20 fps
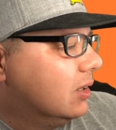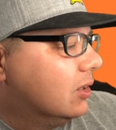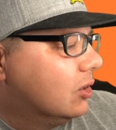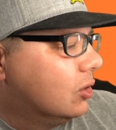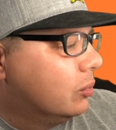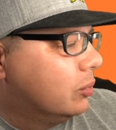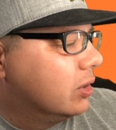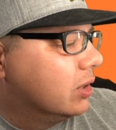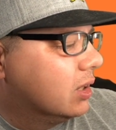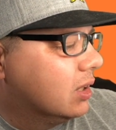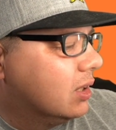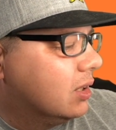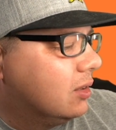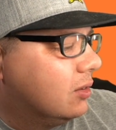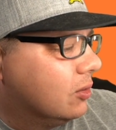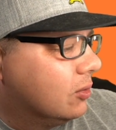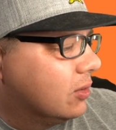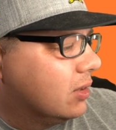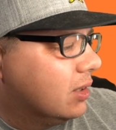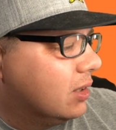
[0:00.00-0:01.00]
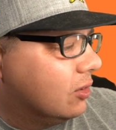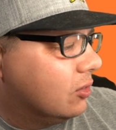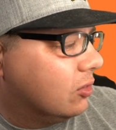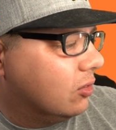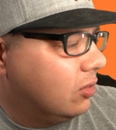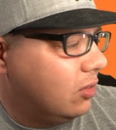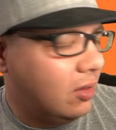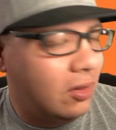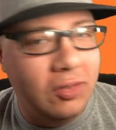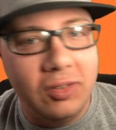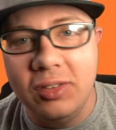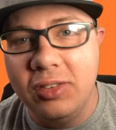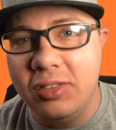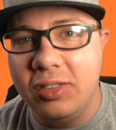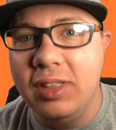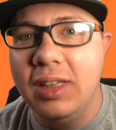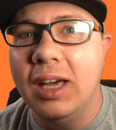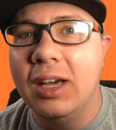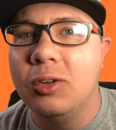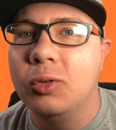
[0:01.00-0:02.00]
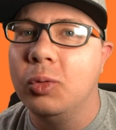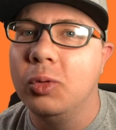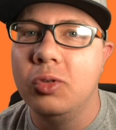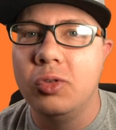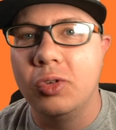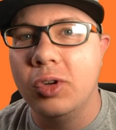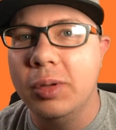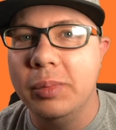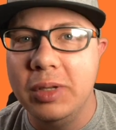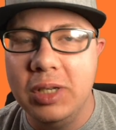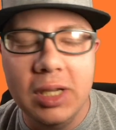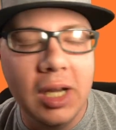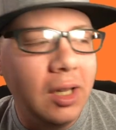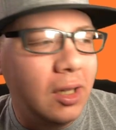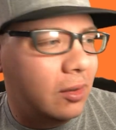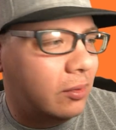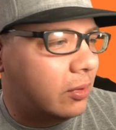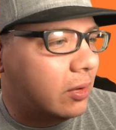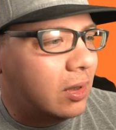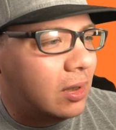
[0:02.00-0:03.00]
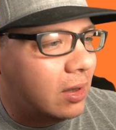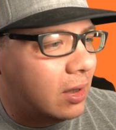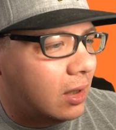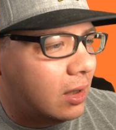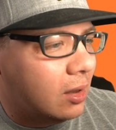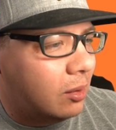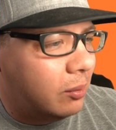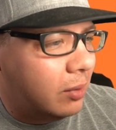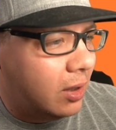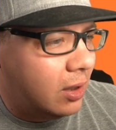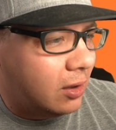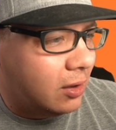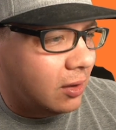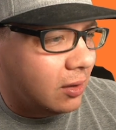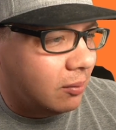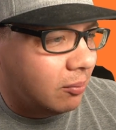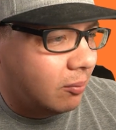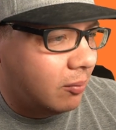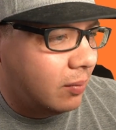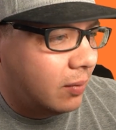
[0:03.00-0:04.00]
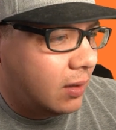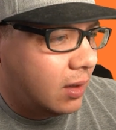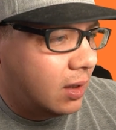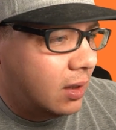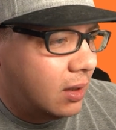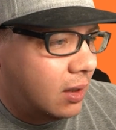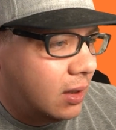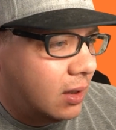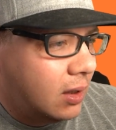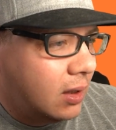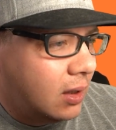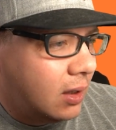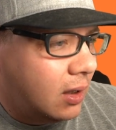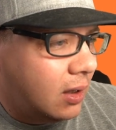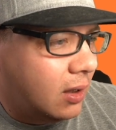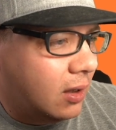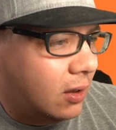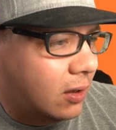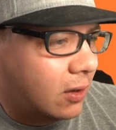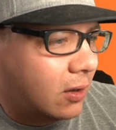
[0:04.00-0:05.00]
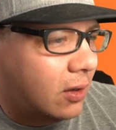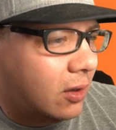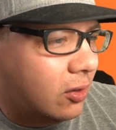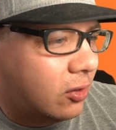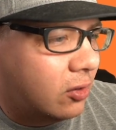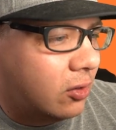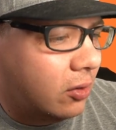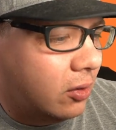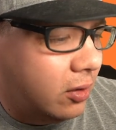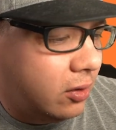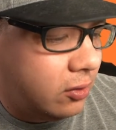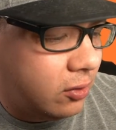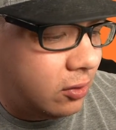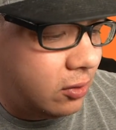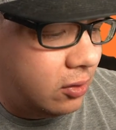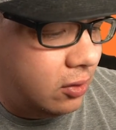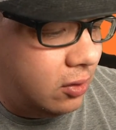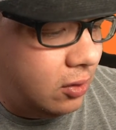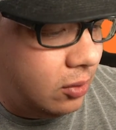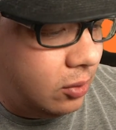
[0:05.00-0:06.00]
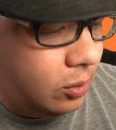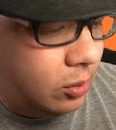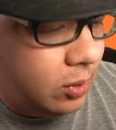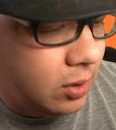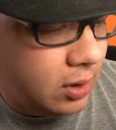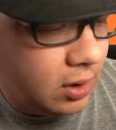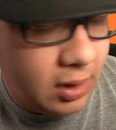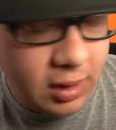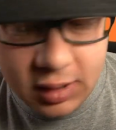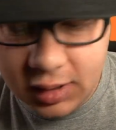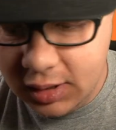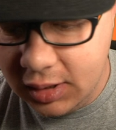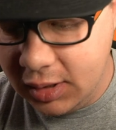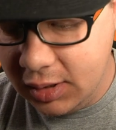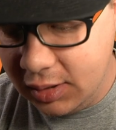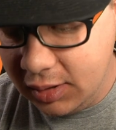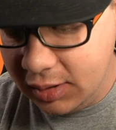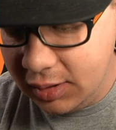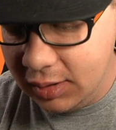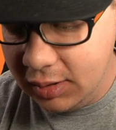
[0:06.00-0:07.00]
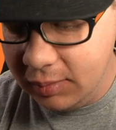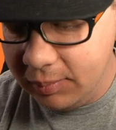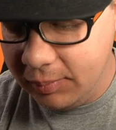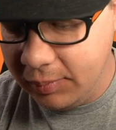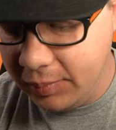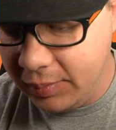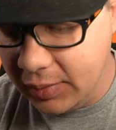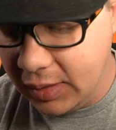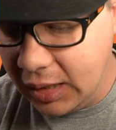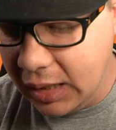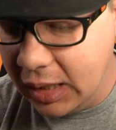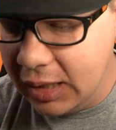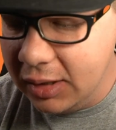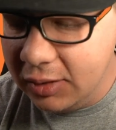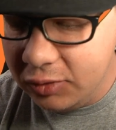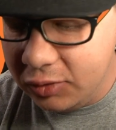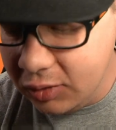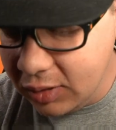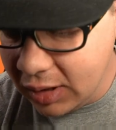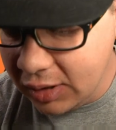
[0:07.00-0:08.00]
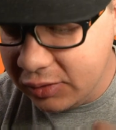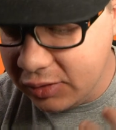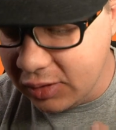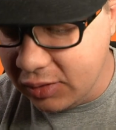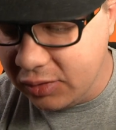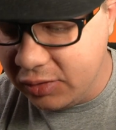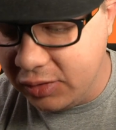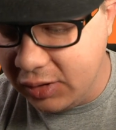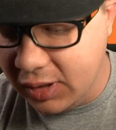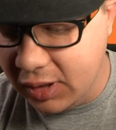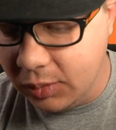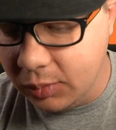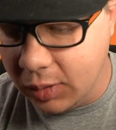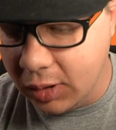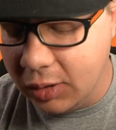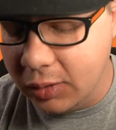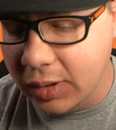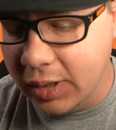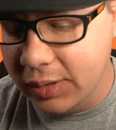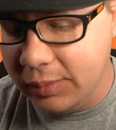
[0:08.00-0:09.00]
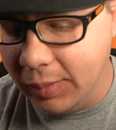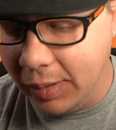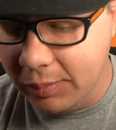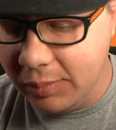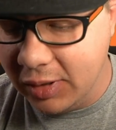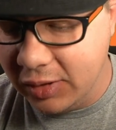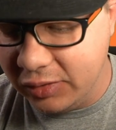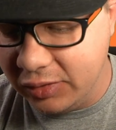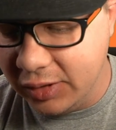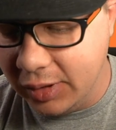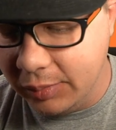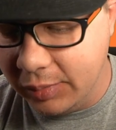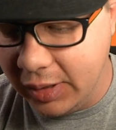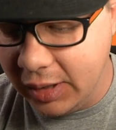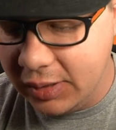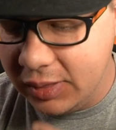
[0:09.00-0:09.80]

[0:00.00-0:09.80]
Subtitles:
Oh my god, okay. So this is the actual Dream and Yell event that I'm editing. Alright, so let's go ahead. And as you guys can see, oh, I messed up.